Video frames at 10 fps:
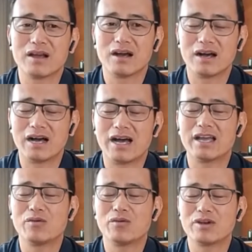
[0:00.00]

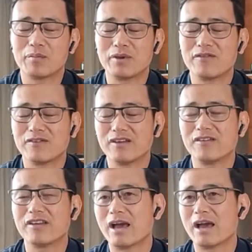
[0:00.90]
I would have been very,
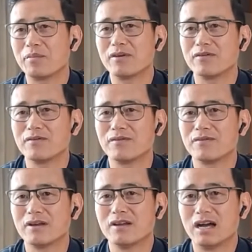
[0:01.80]
very happy if
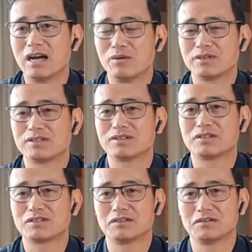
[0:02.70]
I
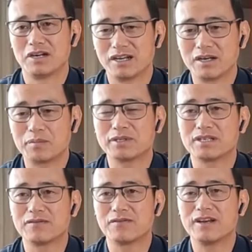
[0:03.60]
was
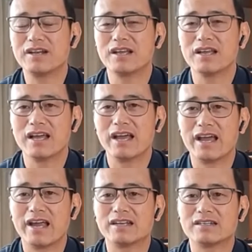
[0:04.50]
100% fit.
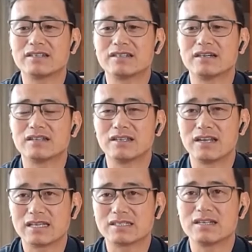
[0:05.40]
And the
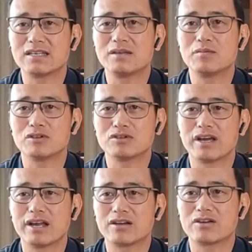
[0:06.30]
national team also
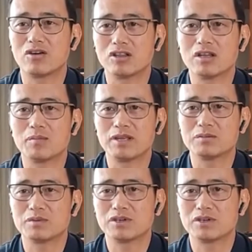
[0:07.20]
had all the players,